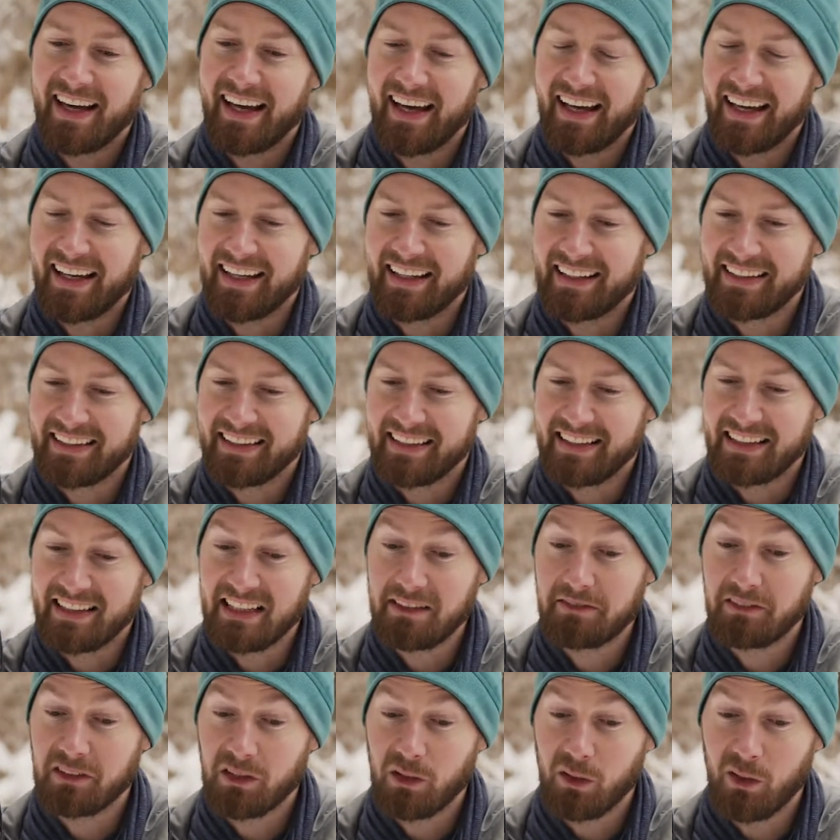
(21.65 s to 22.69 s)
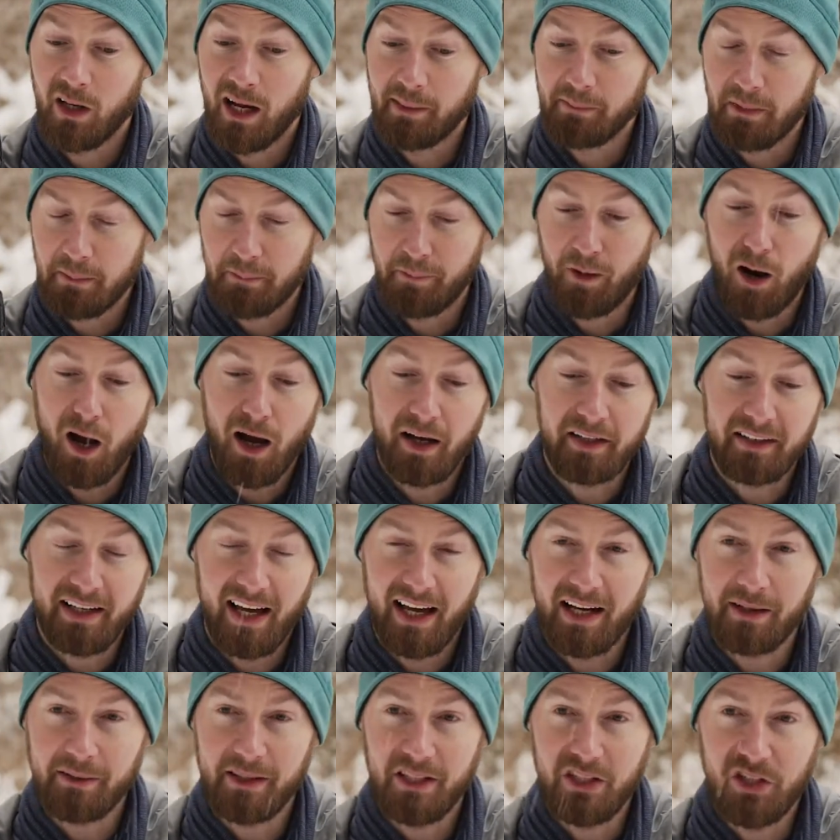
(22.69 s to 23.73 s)
and even though I'm abroad
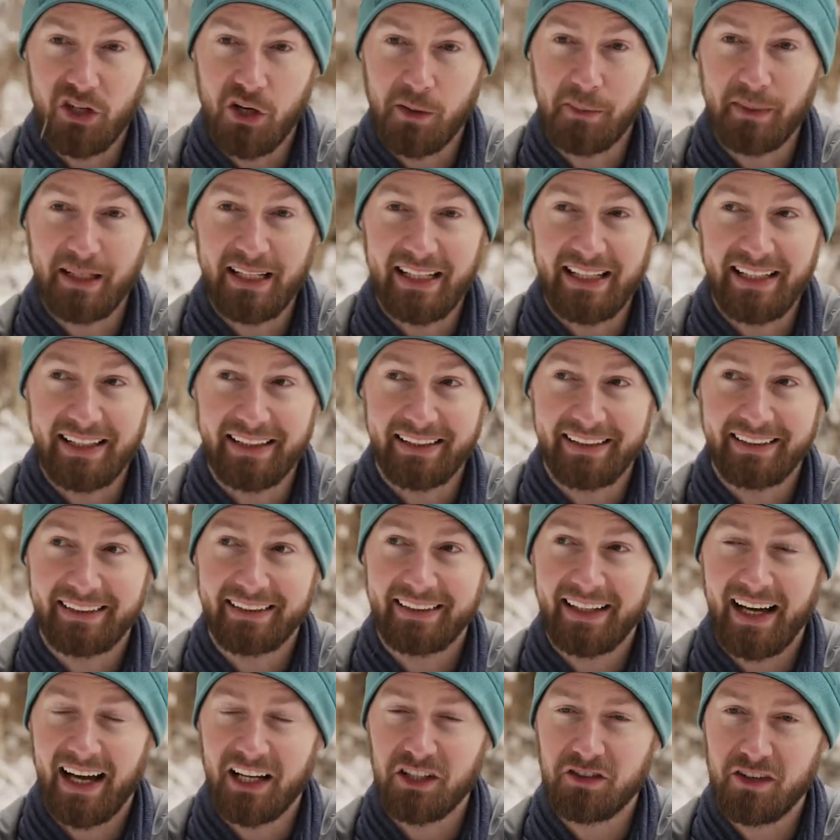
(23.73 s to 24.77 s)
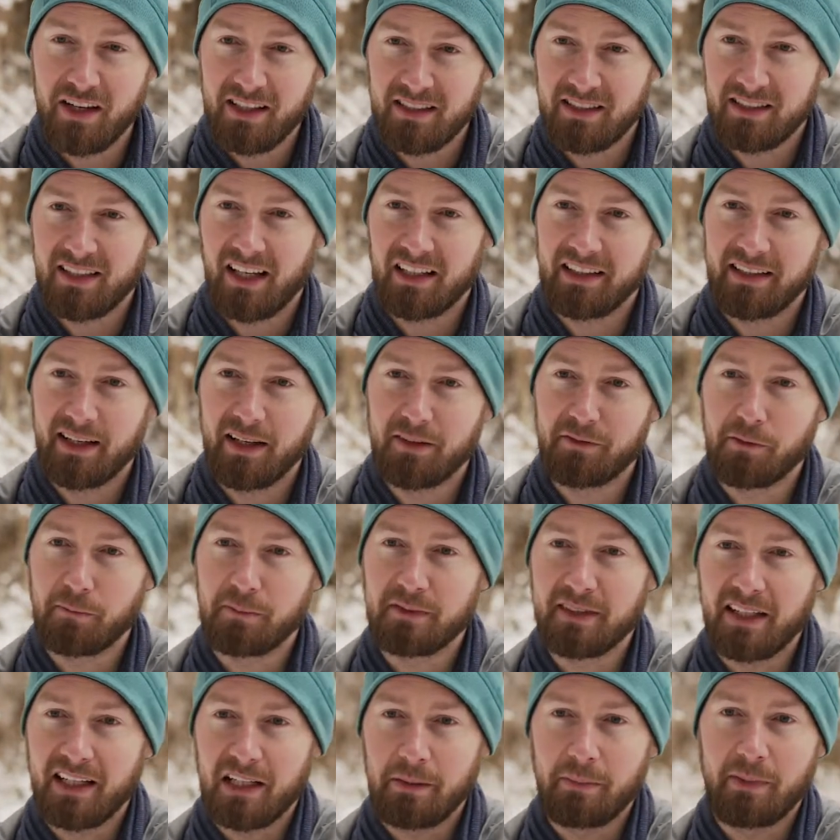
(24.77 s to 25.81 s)
now in Germany, Andreas and Danielle from
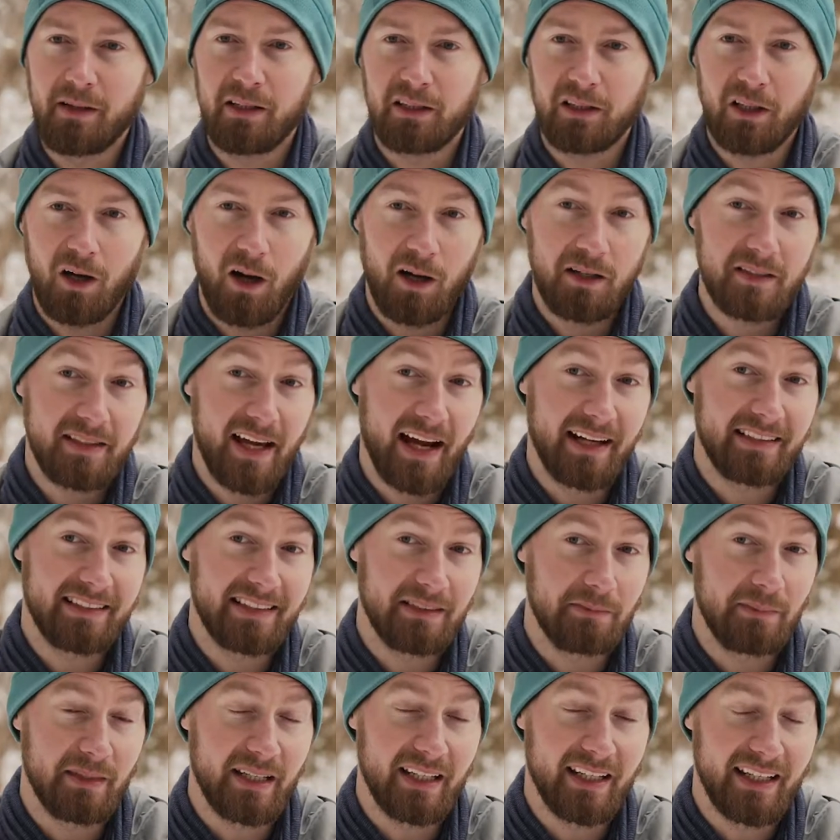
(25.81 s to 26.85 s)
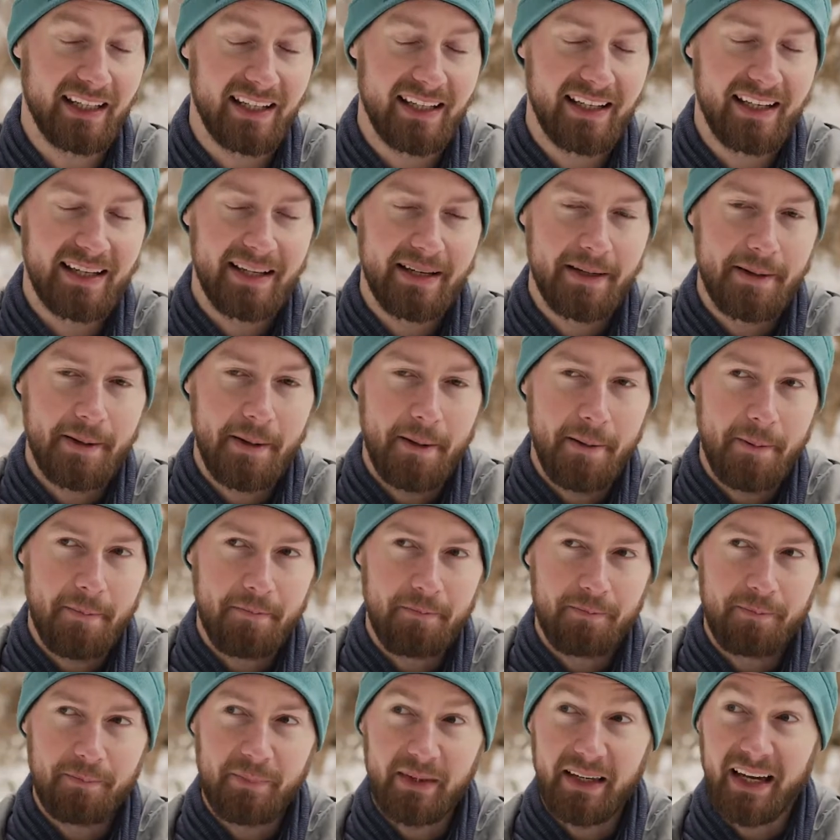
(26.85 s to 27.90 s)
Study Build contacted me
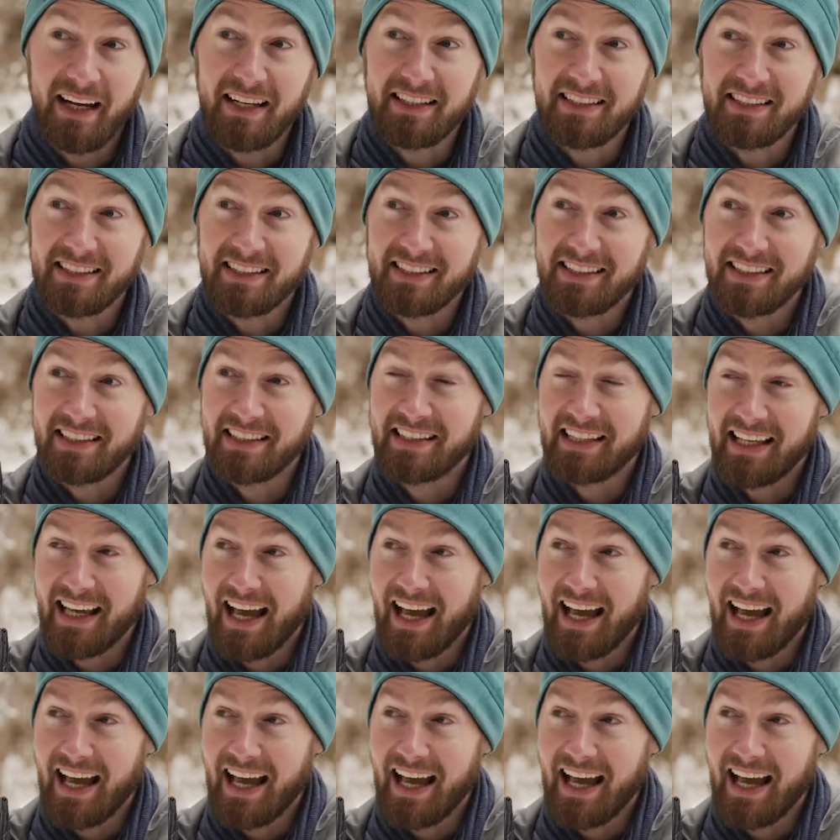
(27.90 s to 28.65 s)
because they